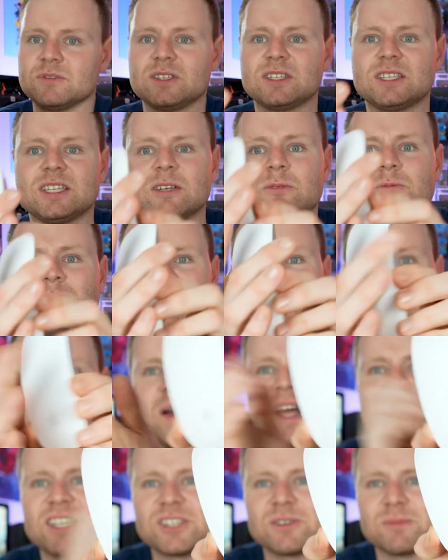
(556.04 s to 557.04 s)
sticking with the
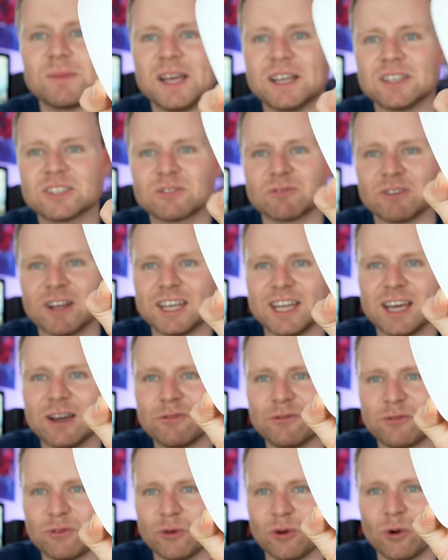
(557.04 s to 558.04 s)
Magic Mouse right now
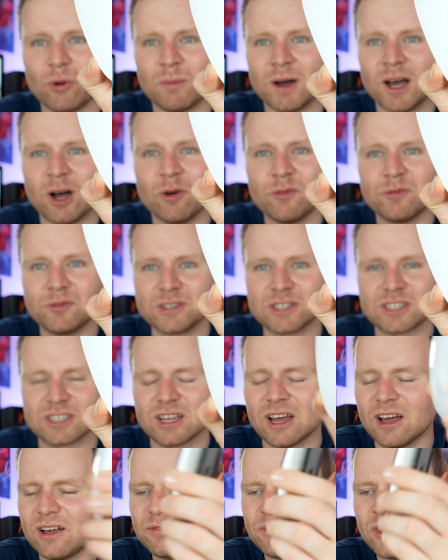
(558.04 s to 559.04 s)
for all my office
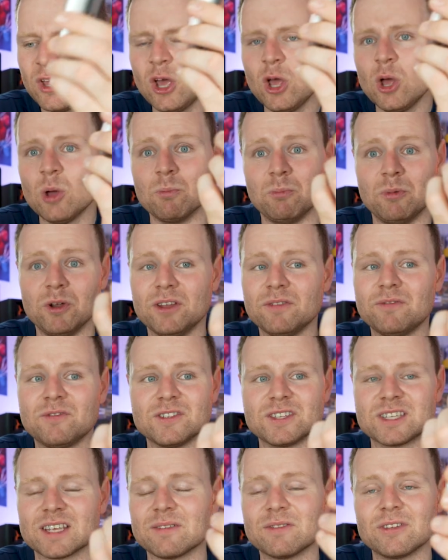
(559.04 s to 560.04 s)
stuff. But if
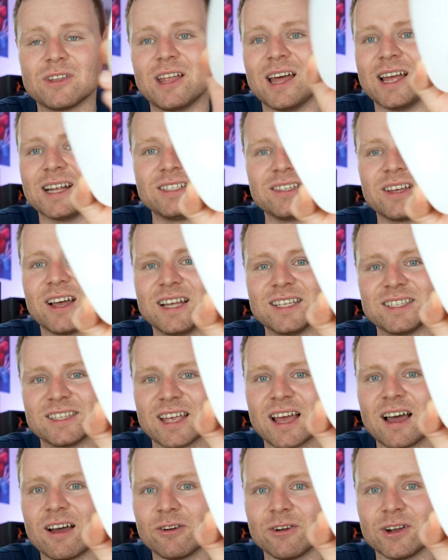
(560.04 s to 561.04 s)
this ever like dies
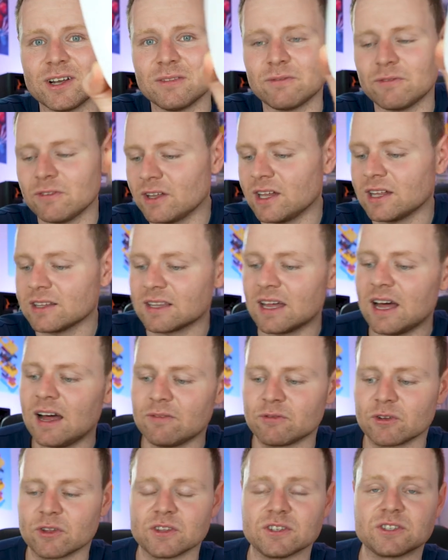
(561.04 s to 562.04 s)
out or anything like
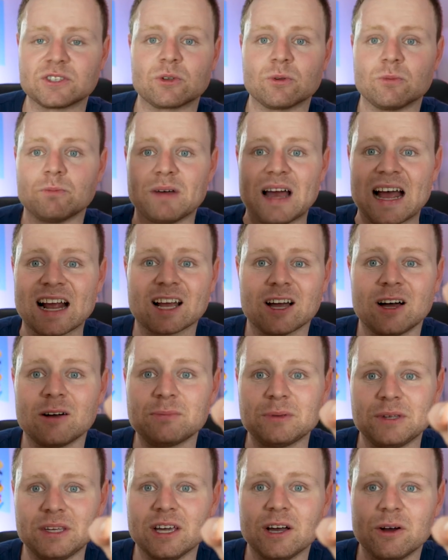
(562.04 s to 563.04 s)
that, I've got this good
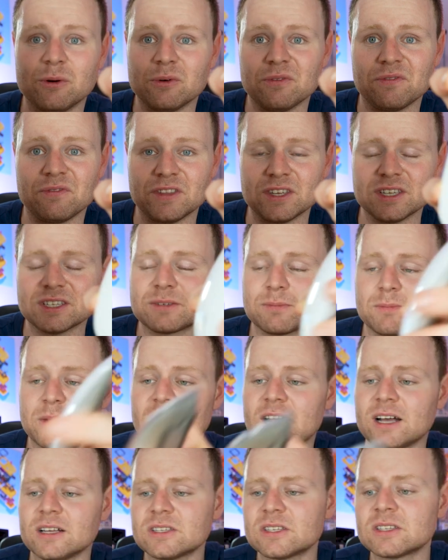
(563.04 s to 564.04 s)
backup here with this
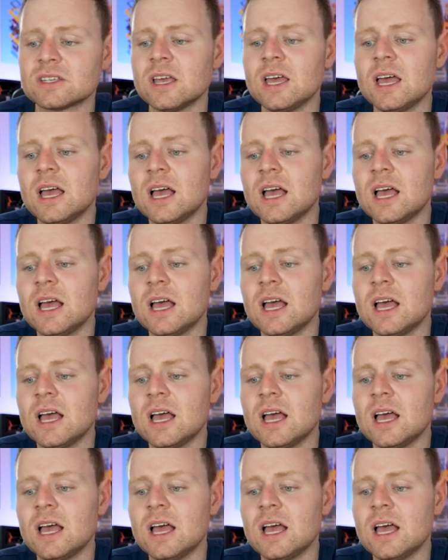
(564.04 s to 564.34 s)
mouse.